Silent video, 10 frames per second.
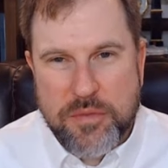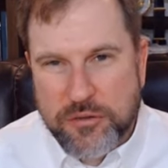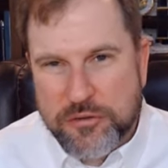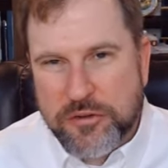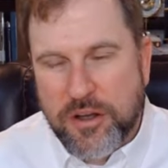
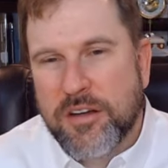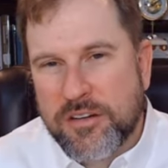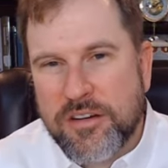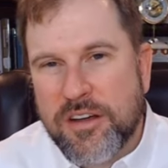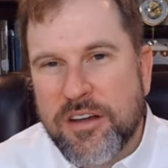his
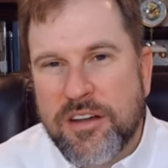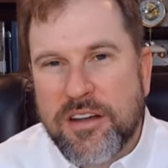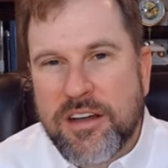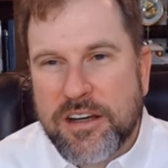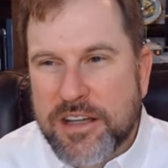son
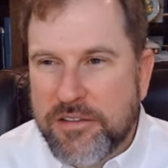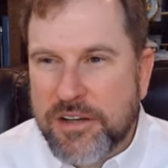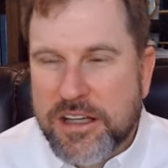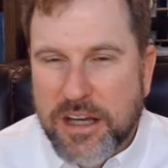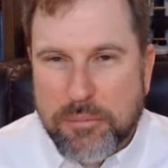and
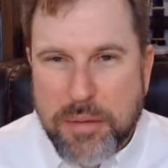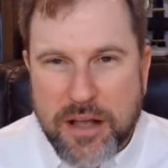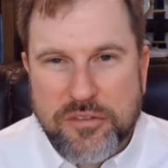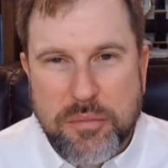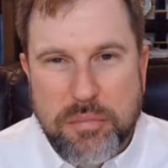giving
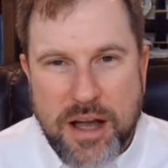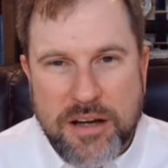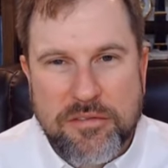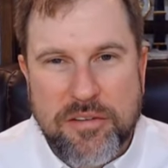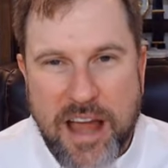kickbacks to
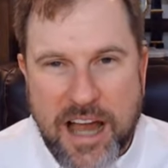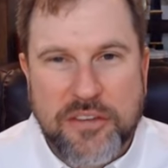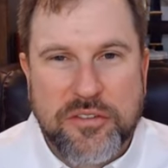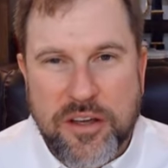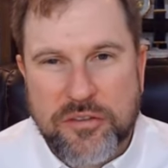Biden for
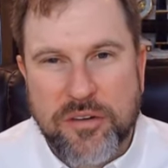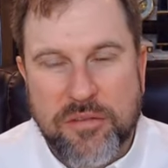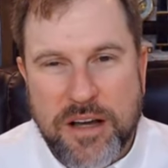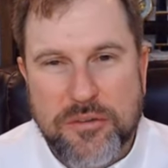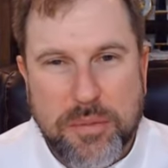access to the
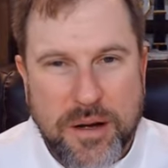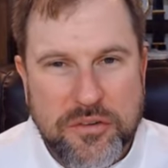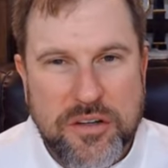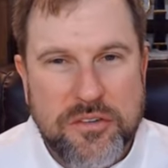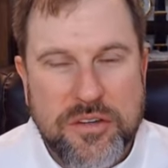vice
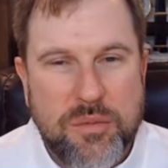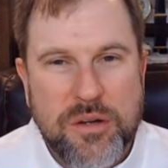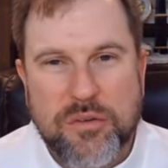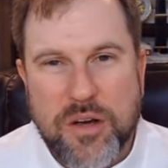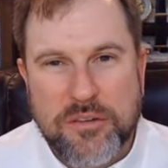presidency when he
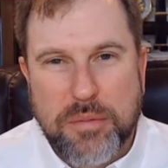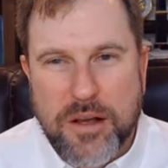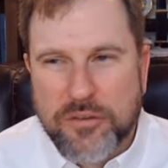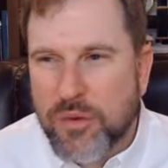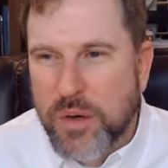was vice
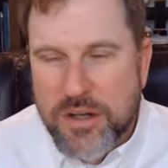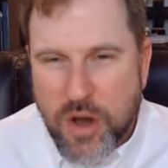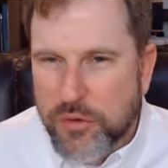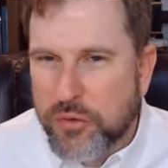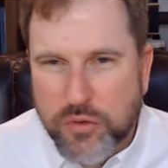president. We
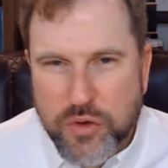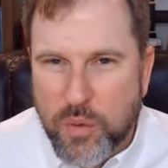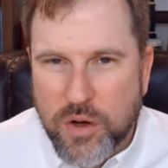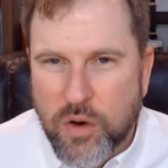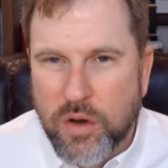know this is
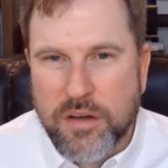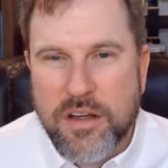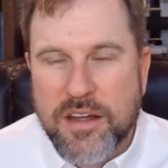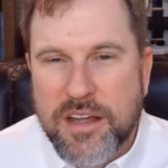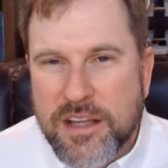going on.
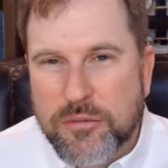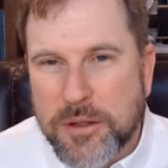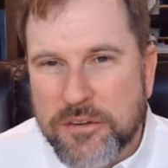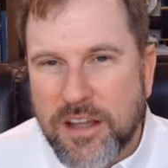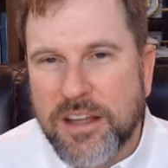He's
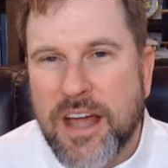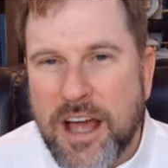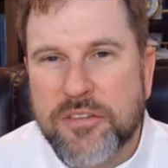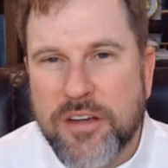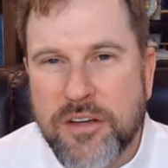been selling
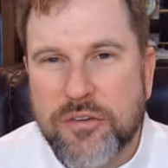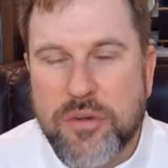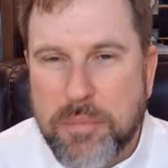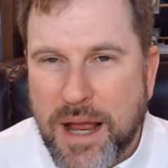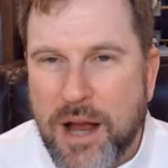access
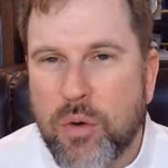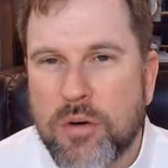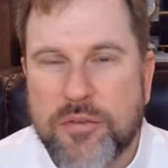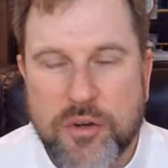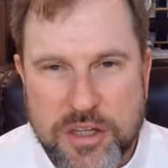to
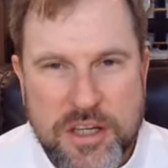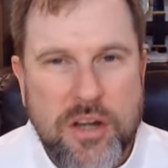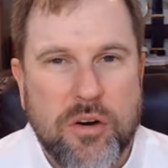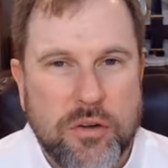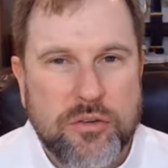power for
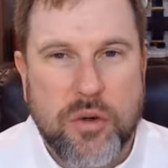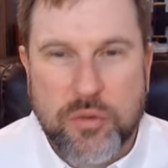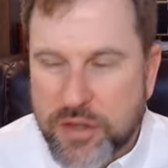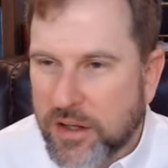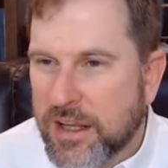years. So
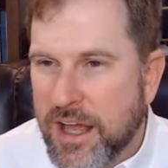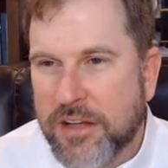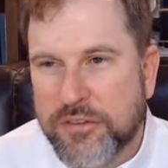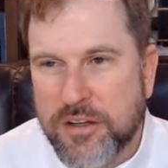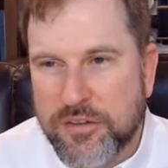selling
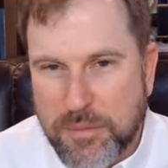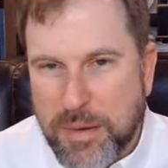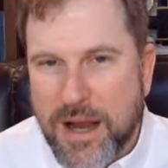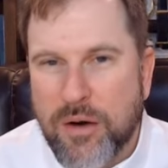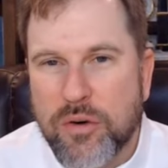access to
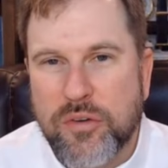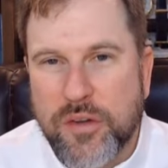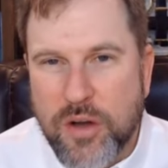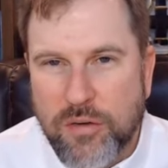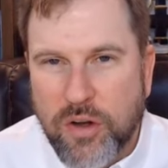power to
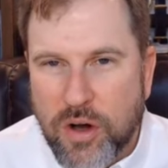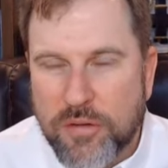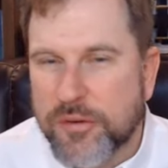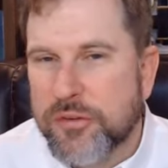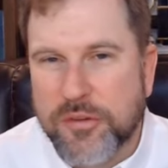the Oval
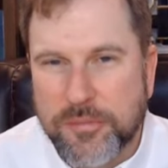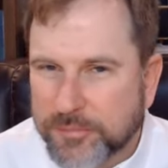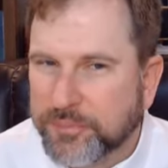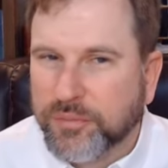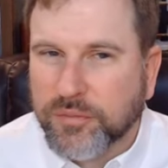Office
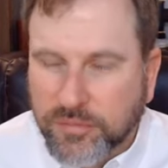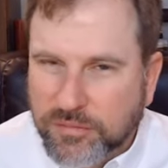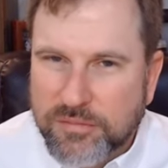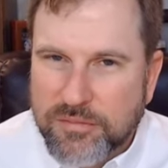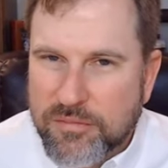
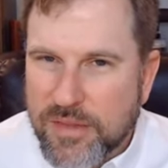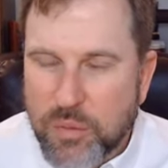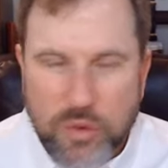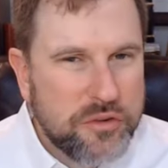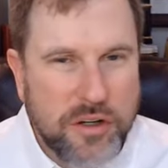
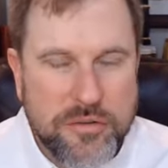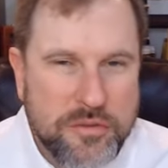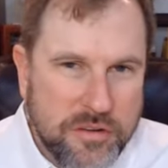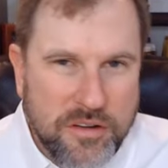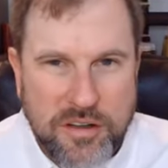was
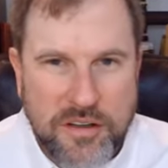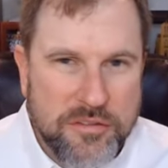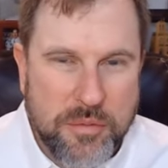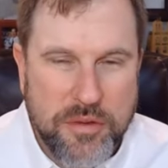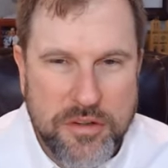just
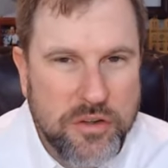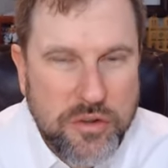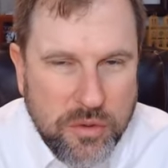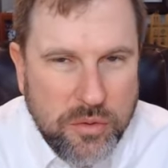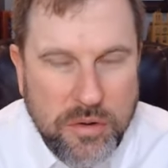something you
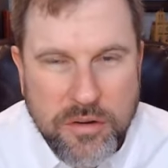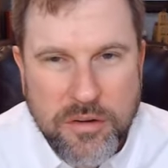do.